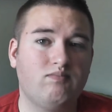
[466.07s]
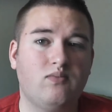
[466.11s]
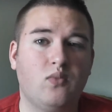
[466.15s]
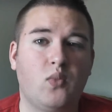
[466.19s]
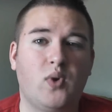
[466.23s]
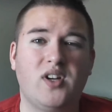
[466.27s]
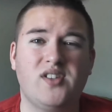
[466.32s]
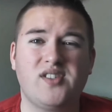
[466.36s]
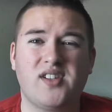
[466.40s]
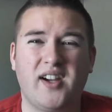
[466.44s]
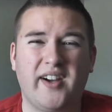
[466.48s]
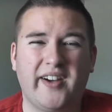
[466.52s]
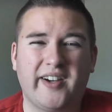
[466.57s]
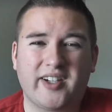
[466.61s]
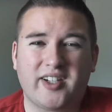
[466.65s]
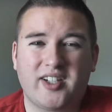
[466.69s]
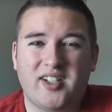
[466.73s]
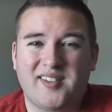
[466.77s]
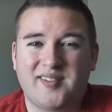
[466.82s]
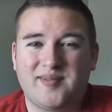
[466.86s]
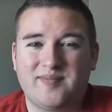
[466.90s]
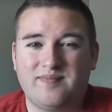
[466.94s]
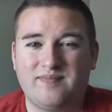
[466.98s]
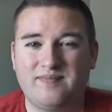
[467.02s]
Where's
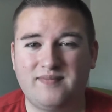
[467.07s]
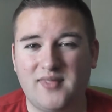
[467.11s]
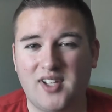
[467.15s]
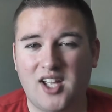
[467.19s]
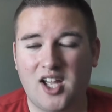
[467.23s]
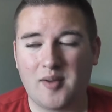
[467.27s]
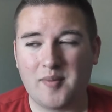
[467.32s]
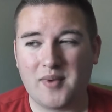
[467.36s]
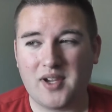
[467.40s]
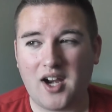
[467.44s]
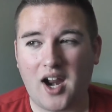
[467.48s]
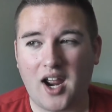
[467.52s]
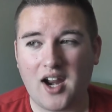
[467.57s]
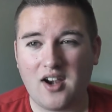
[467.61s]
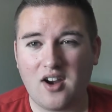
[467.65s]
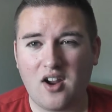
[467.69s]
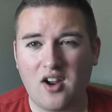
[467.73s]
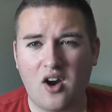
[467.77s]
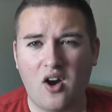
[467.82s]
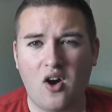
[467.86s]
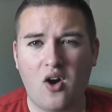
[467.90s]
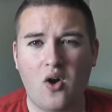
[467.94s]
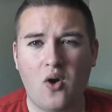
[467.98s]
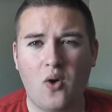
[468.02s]
Eric? I mean, I
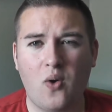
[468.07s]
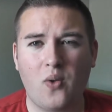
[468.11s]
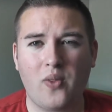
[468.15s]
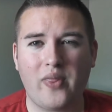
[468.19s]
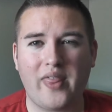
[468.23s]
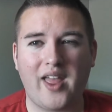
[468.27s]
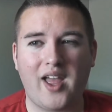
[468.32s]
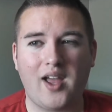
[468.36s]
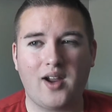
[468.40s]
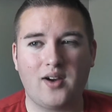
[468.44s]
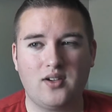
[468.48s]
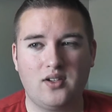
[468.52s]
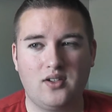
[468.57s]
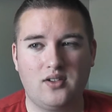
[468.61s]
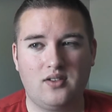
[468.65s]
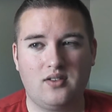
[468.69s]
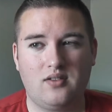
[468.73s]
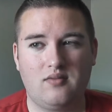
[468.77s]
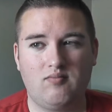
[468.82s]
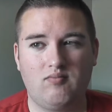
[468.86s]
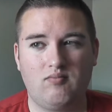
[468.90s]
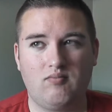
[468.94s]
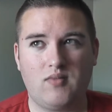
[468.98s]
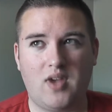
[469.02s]
know that
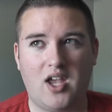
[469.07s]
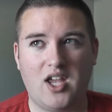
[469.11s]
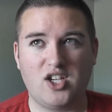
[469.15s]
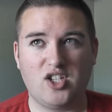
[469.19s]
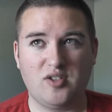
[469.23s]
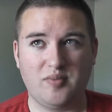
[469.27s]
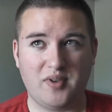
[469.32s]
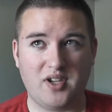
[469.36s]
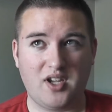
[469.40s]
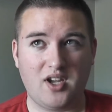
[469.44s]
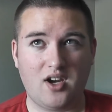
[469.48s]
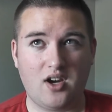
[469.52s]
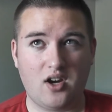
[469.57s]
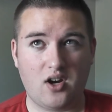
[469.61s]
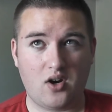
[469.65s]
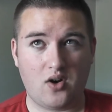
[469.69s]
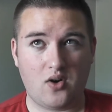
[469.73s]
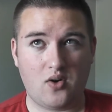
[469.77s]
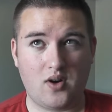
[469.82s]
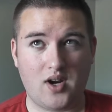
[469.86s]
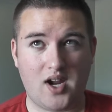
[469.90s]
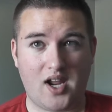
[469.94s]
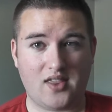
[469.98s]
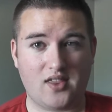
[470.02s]

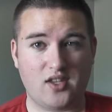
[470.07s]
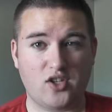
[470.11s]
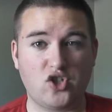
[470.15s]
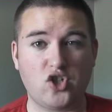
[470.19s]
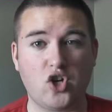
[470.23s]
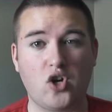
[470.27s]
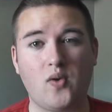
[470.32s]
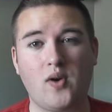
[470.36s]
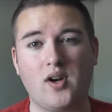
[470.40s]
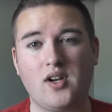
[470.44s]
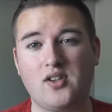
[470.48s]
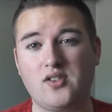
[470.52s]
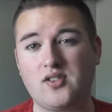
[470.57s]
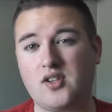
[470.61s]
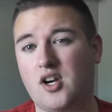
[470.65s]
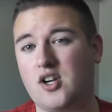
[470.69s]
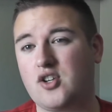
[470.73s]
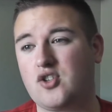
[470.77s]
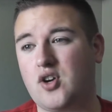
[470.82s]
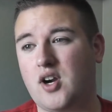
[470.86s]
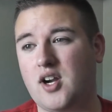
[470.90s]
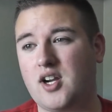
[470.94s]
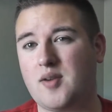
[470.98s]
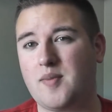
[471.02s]
HBO and the showrunners are
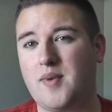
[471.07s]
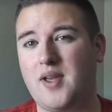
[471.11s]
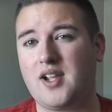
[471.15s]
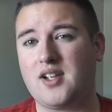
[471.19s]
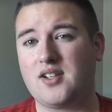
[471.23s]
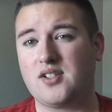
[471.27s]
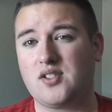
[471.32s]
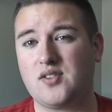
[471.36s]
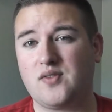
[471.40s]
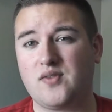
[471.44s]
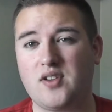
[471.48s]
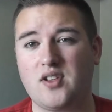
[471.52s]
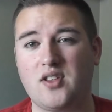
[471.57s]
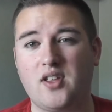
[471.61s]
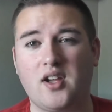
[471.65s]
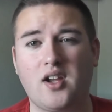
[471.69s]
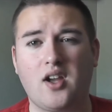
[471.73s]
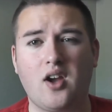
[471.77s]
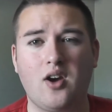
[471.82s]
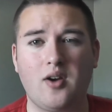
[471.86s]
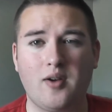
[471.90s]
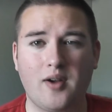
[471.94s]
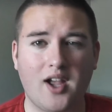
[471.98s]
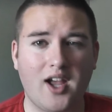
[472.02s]
trying to make us feel
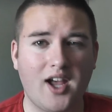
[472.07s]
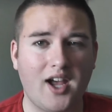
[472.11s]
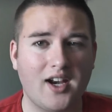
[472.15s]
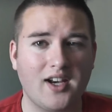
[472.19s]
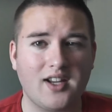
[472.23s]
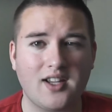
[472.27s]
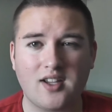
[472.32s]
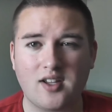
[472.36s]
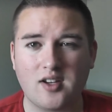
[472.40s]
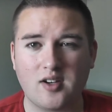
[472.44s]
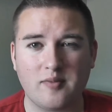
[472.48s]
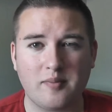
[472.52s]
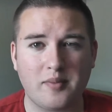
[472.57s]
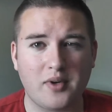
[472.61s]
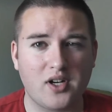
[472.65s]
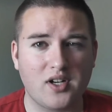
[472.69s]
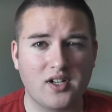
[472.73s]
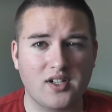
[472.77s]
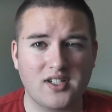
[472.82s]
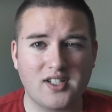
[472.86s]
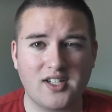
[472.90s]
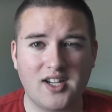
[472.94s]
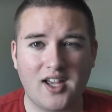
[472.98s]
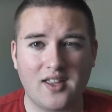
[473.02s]
like, oh god, he could have
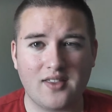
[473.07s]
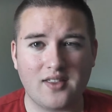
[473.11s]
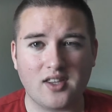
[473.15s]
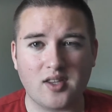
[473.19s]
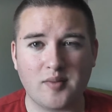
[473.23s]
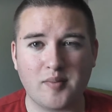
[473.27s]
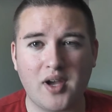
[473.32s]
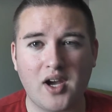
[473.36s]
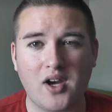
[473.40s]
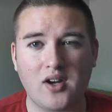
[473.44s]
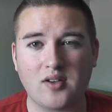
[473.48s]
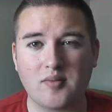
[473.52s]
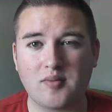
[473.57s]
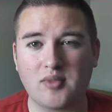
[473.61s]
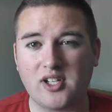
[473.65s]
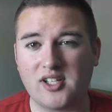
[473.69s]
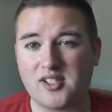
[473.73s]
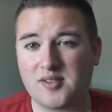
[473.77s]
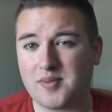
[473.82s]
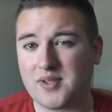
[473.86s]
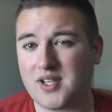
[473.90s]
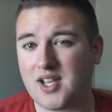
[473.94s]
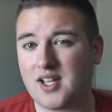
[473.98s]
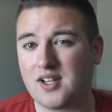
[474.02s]
burned to death on the mountain, but
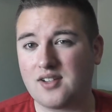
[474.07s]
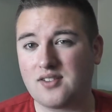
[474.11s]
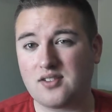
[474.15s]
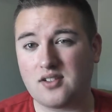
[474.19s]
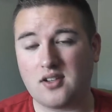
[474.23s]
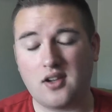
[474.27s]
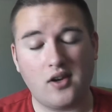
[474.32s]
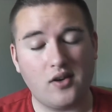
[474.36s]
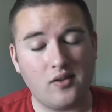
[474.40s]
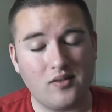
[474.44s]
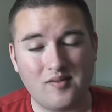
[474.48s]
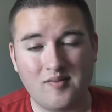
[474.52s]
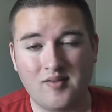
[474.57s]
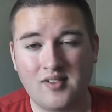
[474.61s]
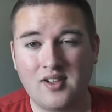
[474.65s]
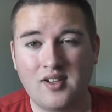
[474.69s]
let's be honest, no.